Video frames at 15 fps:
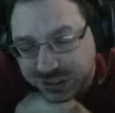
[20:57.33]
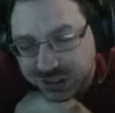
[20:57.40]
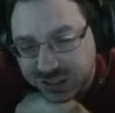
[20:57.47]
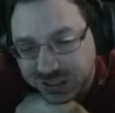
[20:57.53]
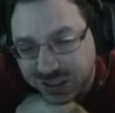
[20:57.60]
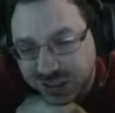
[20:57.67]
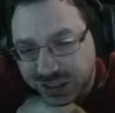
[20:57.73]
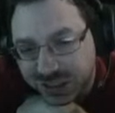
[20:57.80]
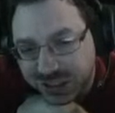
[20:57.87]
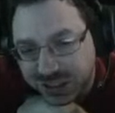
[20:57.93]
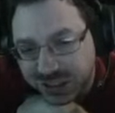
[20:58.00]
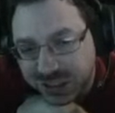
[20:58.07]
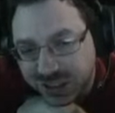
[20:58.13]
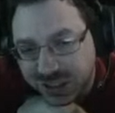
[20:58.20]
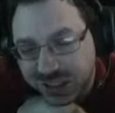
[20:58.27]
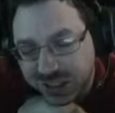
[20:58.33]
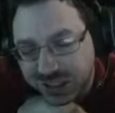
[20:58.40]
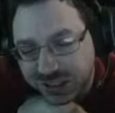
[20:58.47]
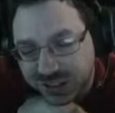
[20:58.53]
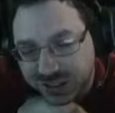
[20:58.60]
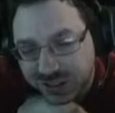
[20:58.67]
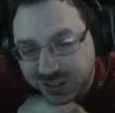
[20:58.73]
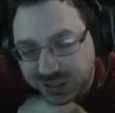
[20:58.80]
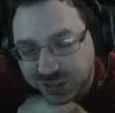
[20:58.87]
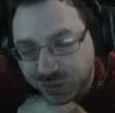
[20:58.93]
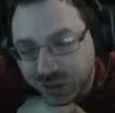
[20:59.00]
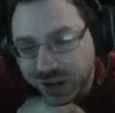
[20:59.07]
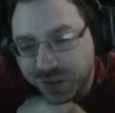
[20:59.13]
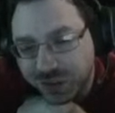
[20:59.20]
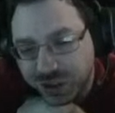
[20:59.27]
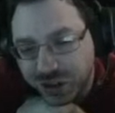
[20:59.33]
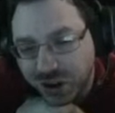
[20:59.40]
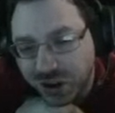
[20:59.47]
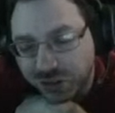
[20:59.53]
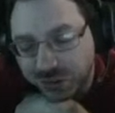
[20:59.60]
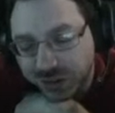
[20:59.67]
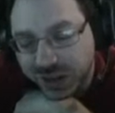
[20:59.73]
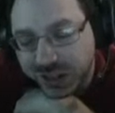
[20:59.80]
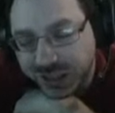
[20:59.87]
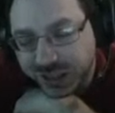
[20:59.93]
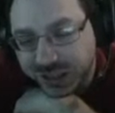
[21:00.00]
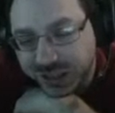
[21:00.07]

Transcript: Alright, and then whenever you're all ready,